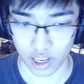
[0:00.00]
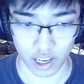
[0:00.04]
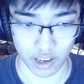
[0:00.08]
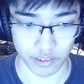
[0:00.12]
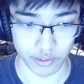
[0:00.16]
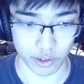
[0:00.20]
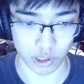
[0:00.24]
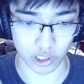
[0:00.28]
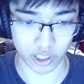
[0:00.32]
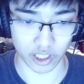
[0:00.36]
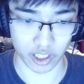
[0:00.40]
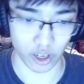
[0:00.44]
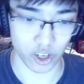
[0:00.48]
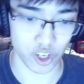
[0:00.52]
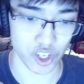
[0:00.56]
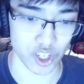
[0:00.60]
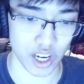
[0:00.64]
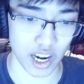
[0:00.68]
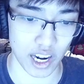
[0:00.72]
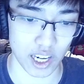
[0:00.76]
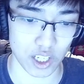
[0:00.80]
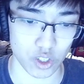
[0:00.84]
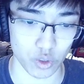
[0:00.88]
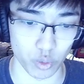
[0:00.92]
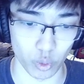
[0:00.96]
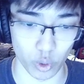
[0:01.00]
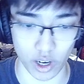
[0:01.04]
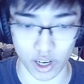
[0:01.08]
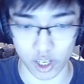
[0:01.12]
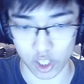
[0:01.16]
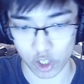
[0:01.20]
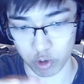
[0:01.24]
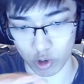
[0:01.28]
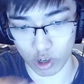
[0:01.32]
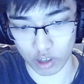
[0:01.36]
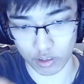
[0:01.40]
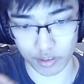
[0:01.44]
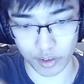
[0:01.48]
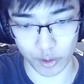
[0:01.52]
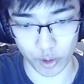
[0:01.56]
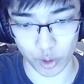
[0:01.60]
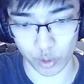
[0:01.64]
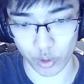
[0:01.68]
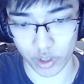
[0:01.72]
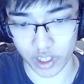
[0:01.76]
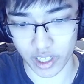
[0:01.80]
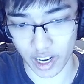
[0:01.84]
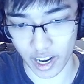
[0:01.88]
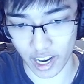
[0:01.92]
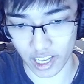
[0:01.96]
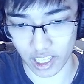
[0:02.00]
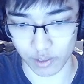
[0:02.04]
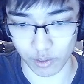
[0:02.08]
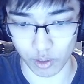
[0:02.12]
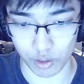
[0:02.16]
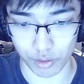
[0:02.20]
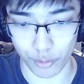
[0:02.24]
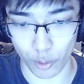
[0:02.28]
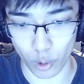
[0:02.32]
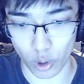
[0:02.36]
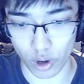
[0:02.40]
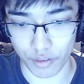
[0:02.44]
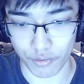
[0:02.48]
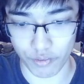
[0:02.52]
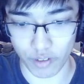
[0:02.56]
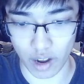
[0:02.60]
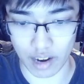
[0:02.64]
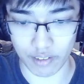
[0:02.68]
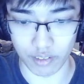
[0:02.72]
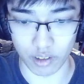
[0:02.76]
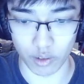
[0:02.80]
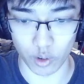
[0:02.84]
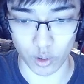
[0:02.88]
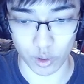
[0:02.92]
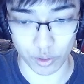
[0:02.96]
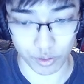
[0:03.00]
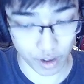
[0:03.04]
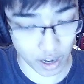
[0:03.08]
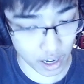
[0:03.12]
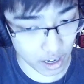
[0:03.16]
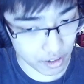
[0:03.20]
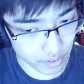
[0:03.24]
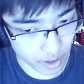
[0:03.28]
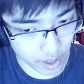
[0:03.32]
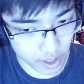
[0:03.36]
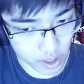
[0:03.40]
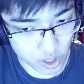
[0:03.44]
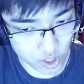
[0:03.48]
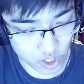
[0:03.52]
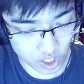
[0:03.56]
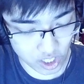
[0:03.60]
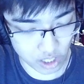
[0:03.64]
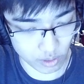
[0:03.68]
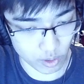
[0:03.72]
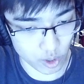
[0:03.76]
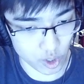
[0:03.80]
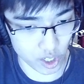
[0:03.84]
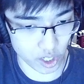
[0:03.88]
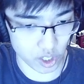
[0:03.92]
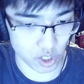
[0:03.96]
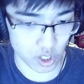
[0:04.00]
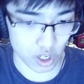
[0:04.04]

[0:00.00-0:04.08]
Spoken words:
If you look at our stats, we're at 12 level 3, 8 level 4, 5 level 5, and then 6 level 6.